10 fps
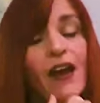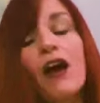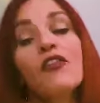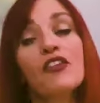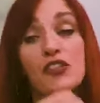
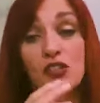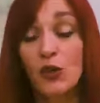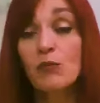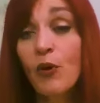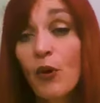the
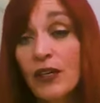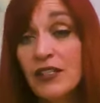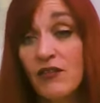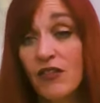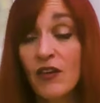certain points
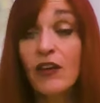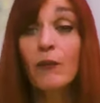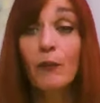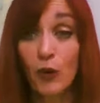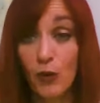of the
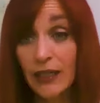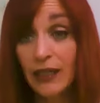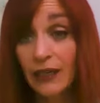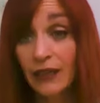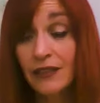
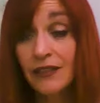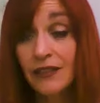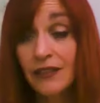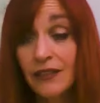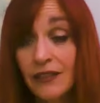meridian
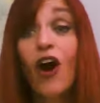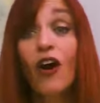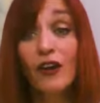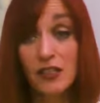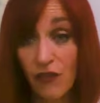are
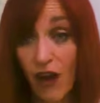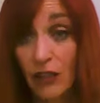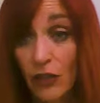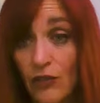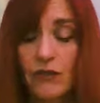as
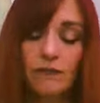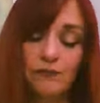follows.